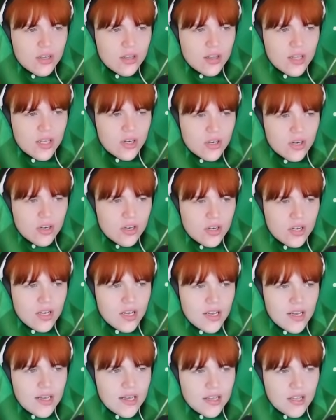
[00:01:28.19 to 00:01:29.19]
Look,
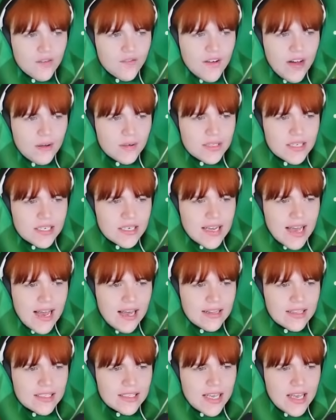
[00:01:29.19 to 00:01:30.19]
the fountain
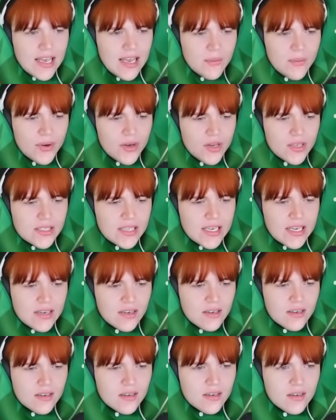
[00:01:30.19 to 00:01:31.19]
girl is ear pursing.
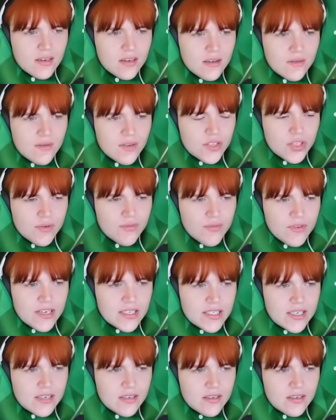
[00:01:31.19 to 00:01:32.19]
For some
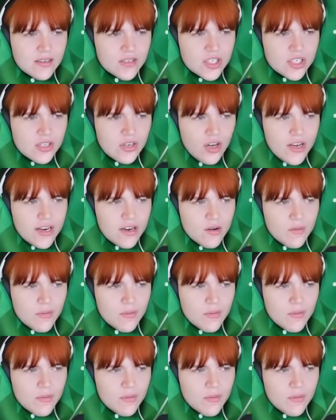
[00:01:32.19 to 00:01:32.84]
reason, she's not in her